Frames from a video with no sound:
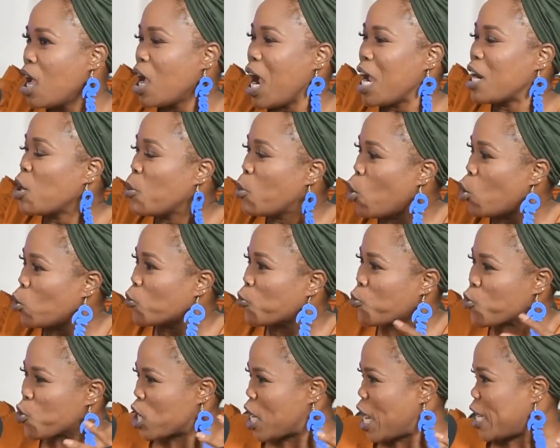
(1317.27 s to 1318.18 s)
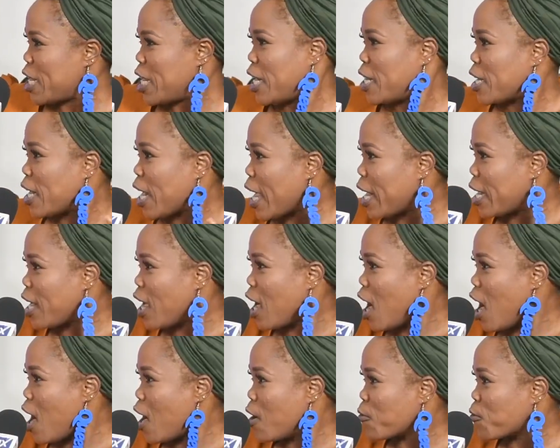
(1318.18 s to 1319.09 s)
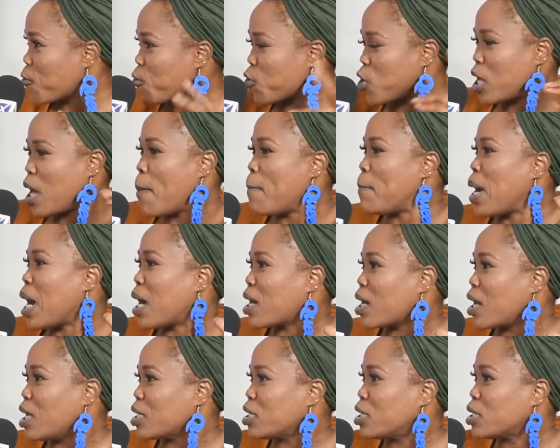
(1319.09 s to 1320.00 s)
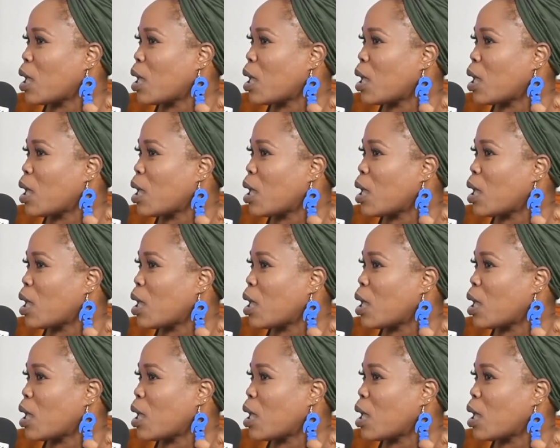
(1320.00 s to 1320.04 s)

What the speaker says: I'm about afraid of death neither or afraid of backlash.